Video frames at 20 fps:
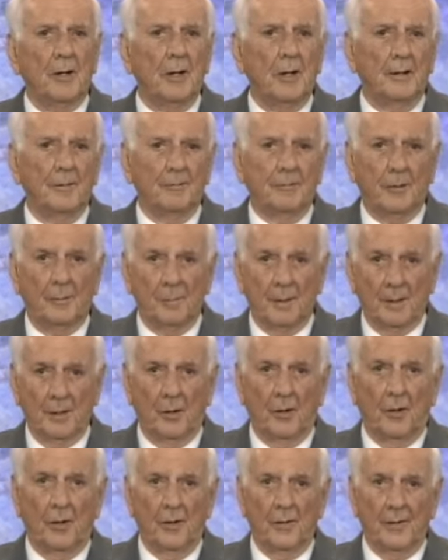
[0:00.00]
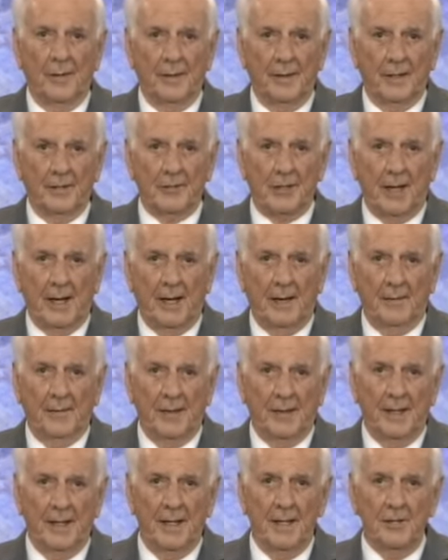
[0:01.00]
They will come from the north and the
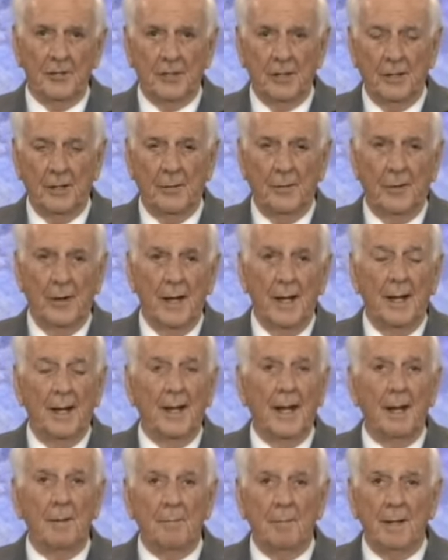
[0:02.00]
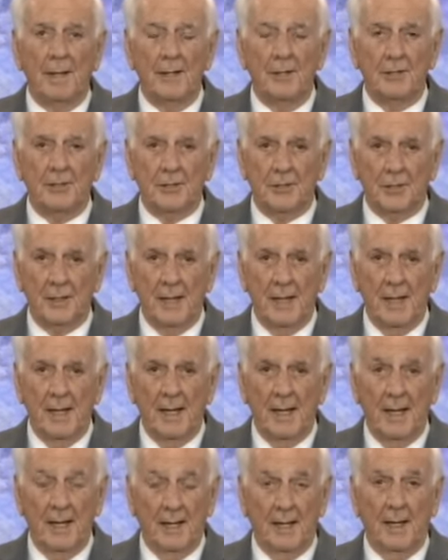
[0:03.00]
south and the east and the. That means
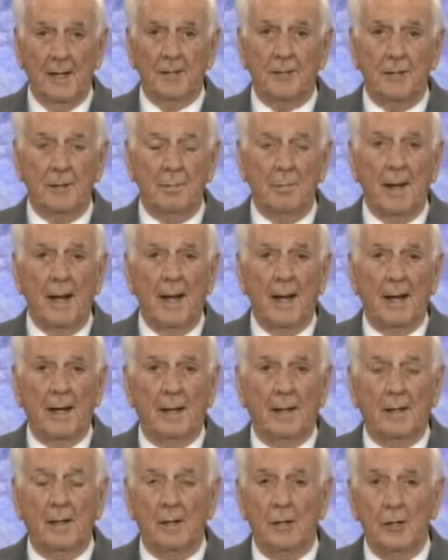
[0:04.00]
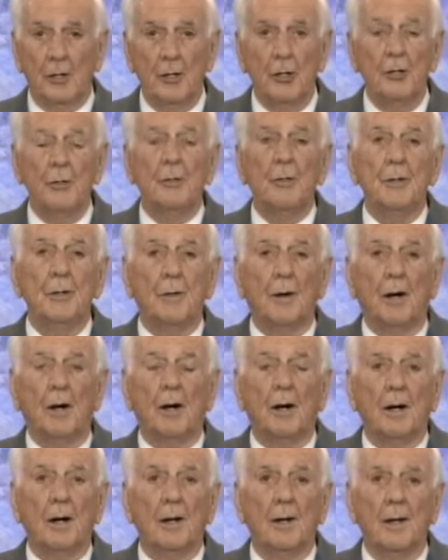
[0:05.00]
it doesn't matter who you
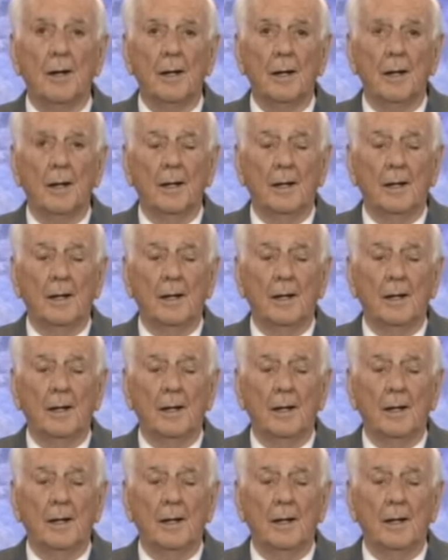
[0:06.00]
are,